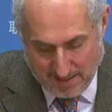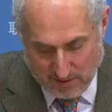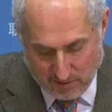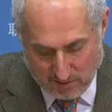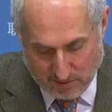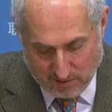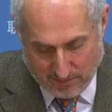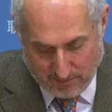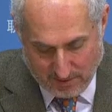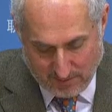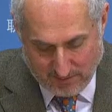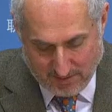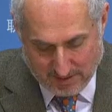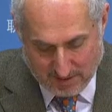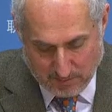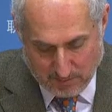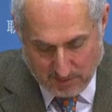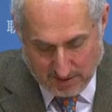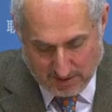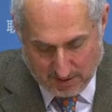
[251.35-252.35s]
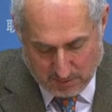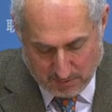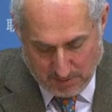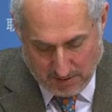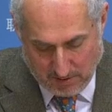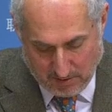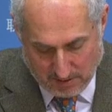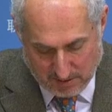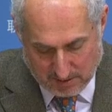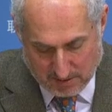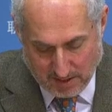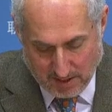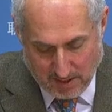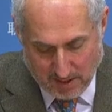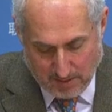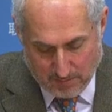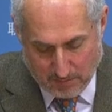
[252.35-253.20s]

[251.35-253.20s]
years of investment experience,